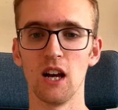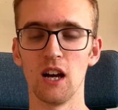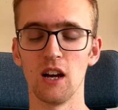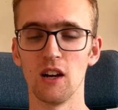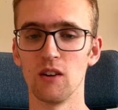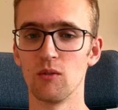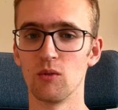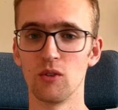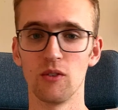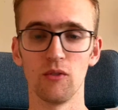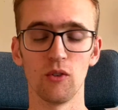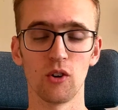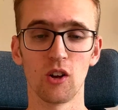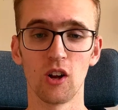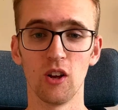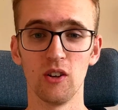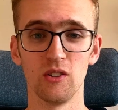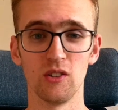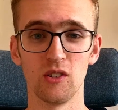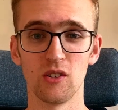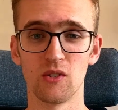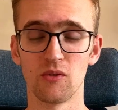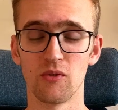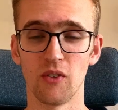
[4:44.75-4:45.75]
one of your
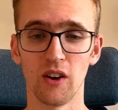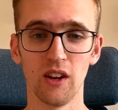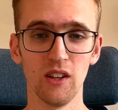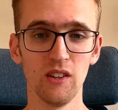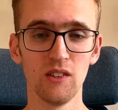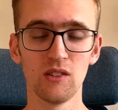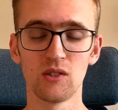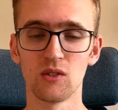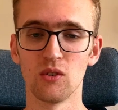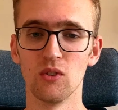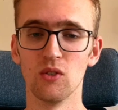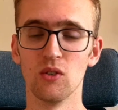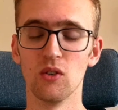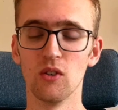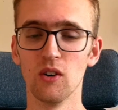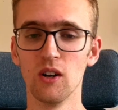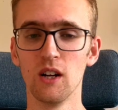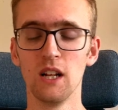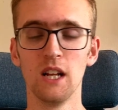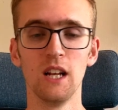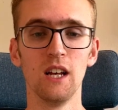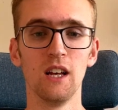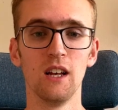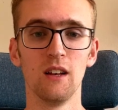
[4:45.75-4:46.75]
closest friends or
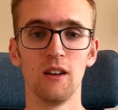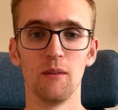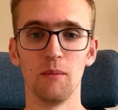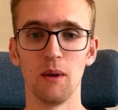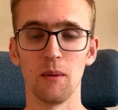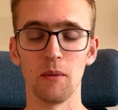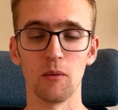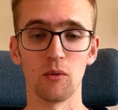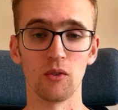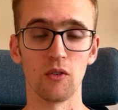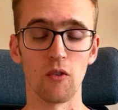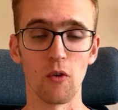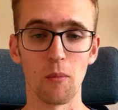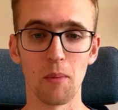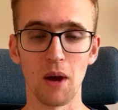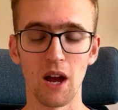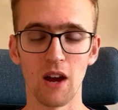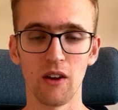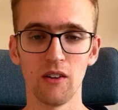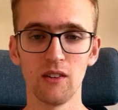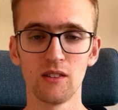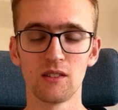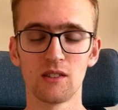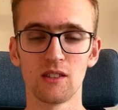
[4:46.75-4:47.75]
maybe one of your
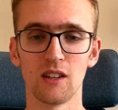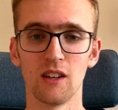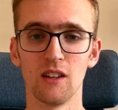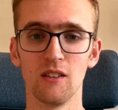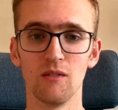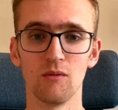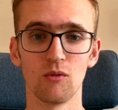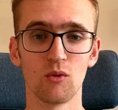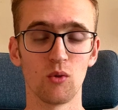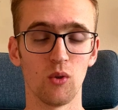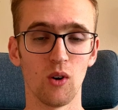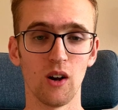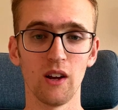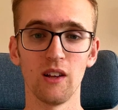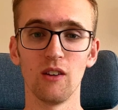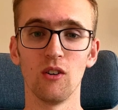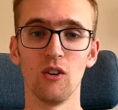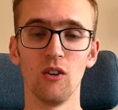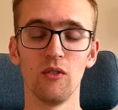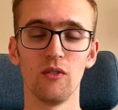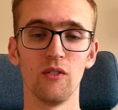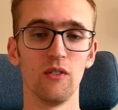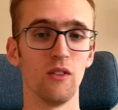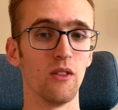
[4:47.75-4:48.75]
parents, and quite
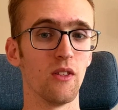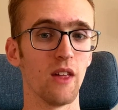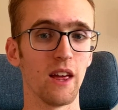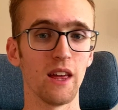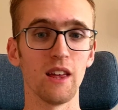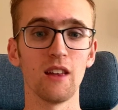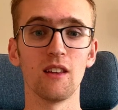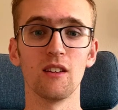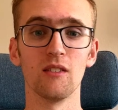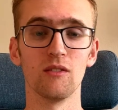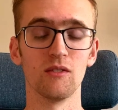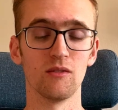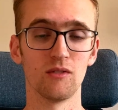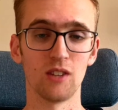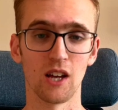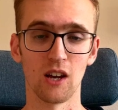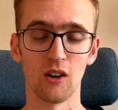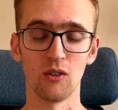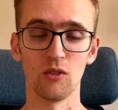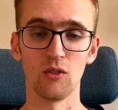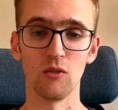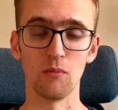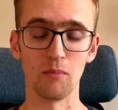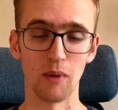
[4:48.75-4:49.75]
often they can
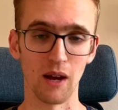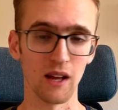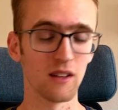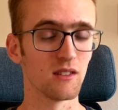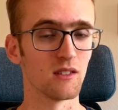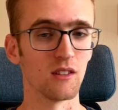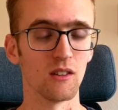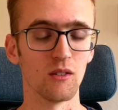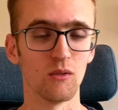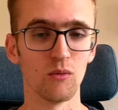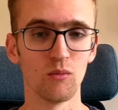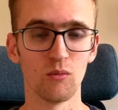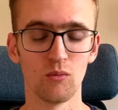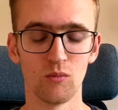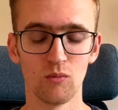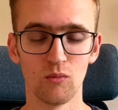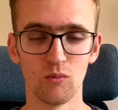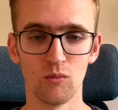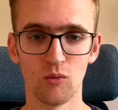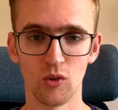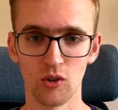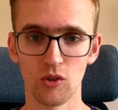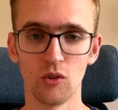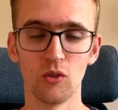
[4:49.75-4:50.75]
tell you better
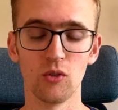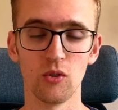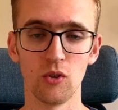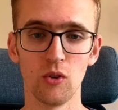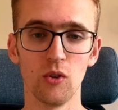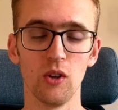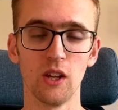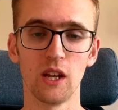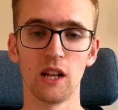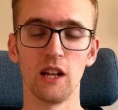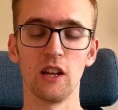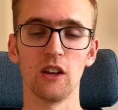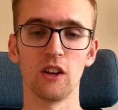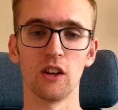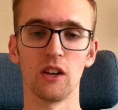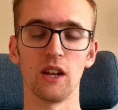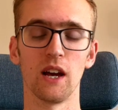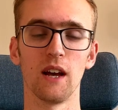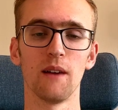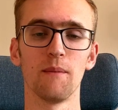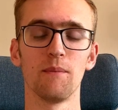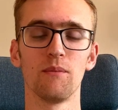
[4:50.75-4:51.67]
what you're uniquely good at.